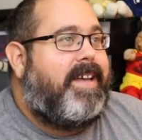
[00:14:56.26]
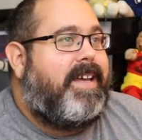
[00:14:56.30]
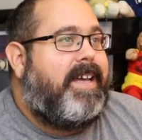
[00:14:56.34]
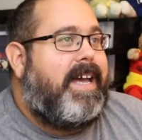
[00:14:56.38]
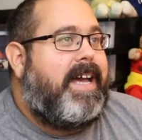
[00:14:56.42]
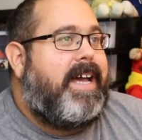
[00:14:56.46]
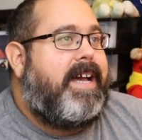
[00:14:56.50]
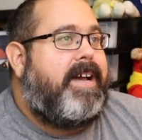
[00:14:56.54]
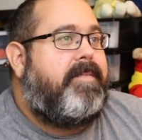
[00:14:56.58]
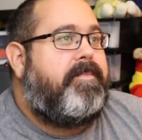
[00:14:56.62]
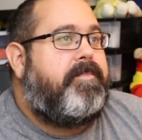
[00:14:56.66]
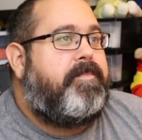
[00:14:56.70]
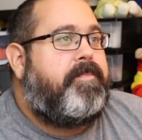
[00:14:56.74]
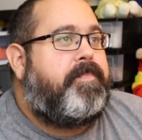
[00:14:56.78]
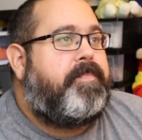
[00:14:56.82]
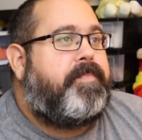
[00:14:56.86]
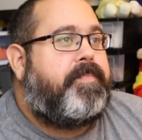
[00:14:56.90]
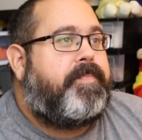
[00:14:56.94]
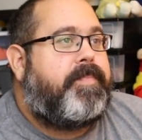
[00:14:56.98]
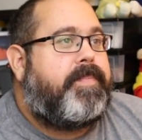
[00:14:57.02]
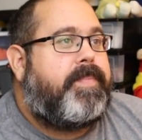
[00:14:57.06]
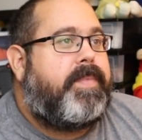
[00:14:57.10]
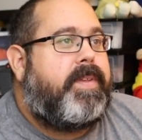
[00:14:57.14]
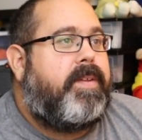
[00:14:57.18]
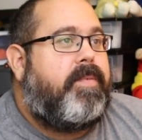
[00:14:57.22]
Um,
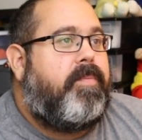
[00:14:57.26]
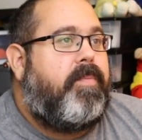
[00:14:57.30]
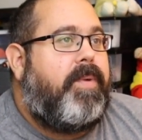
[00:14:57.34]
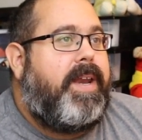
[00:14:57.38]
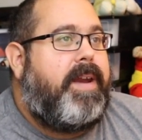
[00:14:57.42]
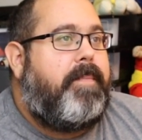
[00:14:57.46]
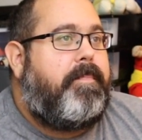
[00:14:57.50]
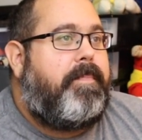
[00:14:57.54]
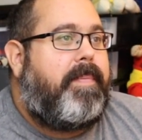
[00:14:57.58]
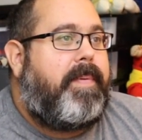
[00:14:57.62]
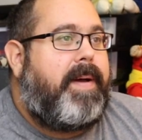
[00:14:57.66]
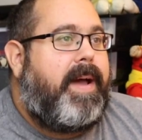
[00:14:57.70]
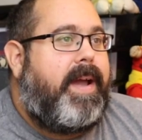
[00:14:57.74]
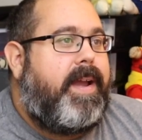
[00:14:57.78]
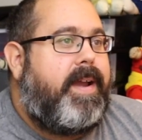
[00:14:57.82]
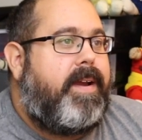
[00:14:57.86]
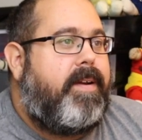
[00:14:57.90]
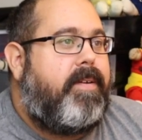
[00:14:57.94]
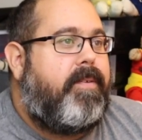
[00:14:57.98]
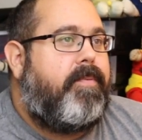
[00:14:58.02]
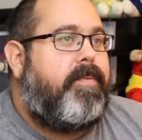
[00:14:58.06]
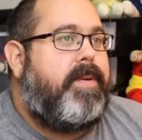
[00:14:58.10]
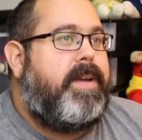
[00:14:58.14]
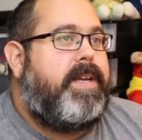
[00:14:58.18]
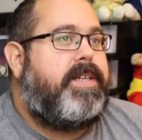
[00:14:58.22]
we had a
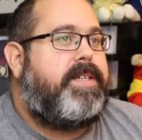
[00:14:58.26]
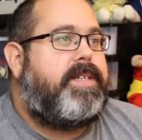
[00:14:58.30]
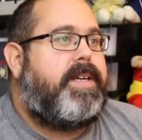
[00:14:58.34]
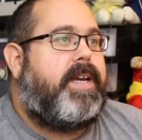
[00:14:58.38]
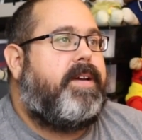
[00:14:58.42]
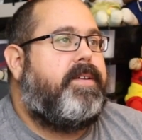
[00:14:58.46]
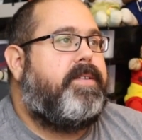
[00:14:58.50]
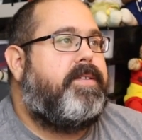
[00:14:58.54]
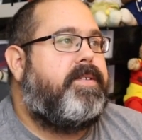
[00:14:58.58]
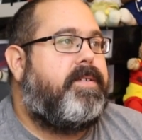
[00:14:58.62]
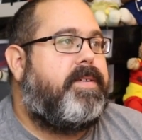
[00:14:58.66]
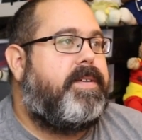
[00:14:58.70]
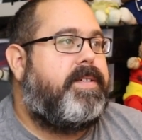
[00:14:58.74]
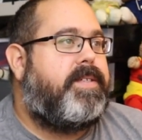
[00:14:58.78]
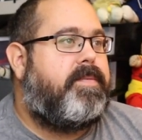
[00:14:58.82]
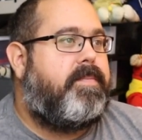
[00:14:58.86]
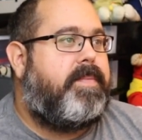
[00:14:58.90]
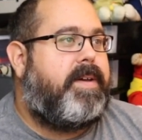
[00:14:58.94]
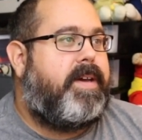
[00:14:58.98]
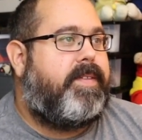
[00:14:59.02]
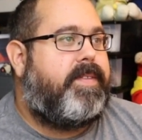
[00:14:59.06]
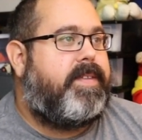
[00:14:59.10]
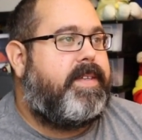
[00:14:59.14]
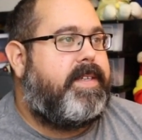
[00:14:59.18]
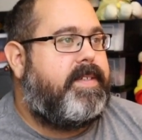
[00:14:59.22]
buyer reach out to us
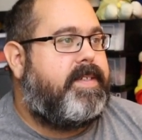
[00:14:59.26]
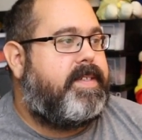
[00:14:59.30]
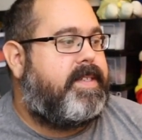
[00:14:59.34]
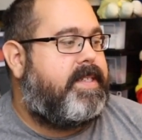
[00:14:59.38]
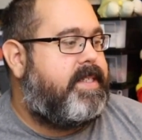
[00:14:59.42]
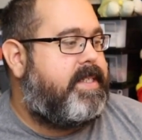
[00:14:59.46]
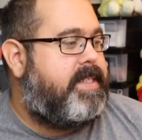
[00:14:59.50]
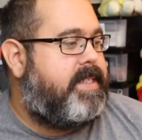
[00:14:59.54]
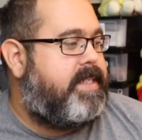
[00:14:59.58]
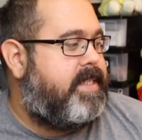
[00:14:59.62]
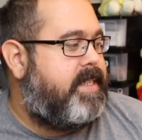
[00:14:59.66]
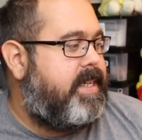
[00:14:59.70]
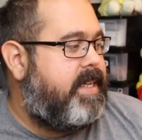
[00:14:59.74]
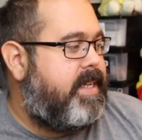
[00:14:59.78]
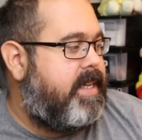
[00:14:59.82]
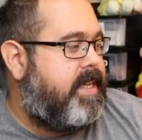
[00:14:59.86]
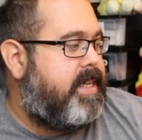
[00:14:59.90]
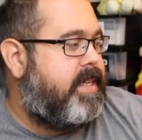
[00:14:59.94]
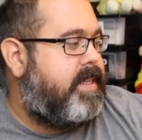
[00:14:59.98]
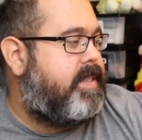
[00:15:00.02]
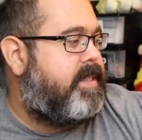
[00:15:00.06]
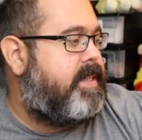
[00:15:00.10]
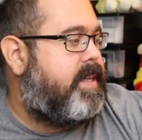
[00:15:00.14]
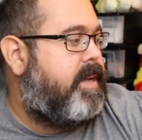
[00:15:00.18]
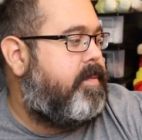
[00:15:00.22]
about these
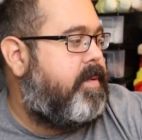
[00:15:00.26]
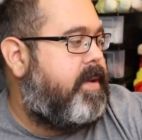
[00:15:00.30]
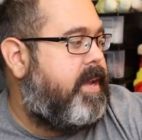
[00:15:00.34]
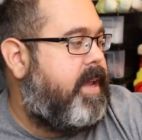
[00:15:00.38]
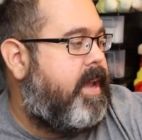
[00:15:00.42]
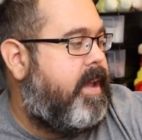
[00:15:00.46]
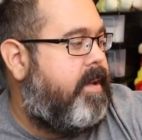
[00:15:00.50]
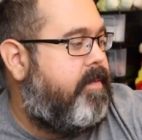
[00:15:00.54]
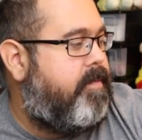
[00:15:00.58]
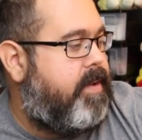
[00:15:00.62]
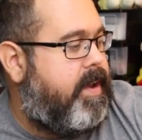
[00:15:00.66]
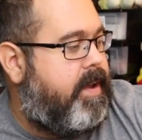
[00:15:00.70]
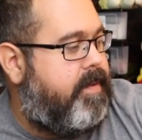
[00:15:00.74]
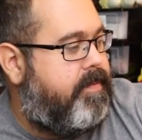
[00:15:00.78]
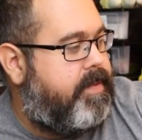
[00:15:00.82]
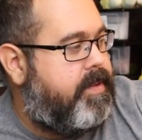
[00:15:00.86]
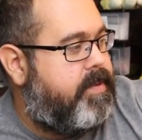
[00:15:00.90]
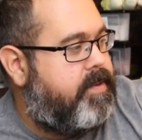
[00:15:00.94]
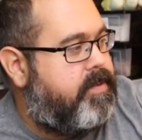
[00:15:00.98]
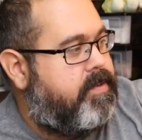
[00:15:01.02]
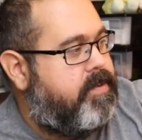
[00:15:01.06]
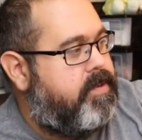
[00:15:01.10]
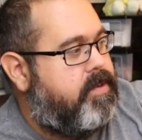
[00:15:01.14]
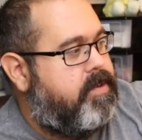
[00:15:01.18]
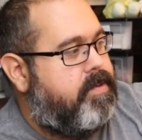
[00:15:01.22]
Dickies that we have. We have
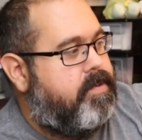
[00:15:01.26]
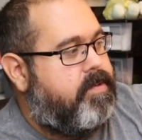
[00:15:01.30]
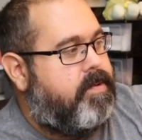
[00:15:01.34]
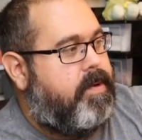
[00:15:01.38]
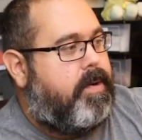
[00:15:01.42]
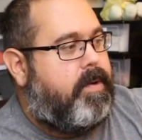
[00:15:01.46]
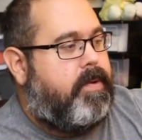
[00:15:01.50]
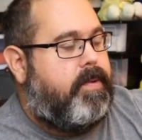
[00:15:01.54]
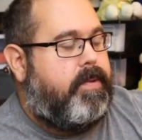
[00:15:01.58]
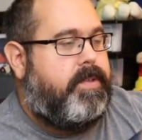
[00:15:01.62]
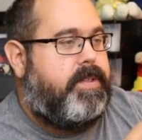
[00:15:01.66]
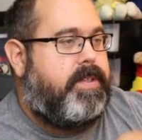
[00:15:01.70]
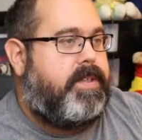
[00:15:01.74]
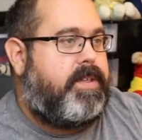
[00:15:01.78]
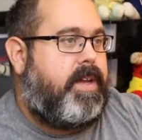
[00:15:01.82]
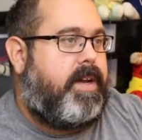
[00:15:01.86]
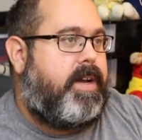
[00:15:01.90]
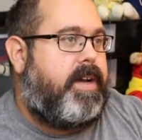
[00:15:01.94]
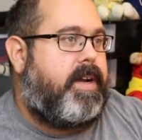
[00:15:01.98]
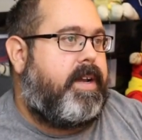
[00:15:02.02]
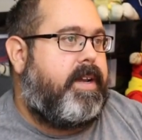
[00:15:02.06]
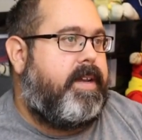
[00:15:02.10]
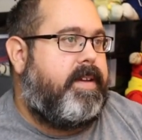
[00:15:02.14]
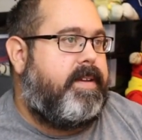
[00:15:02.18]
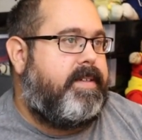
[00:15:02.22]
those new old
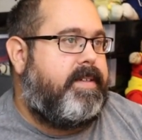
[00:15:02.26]
stock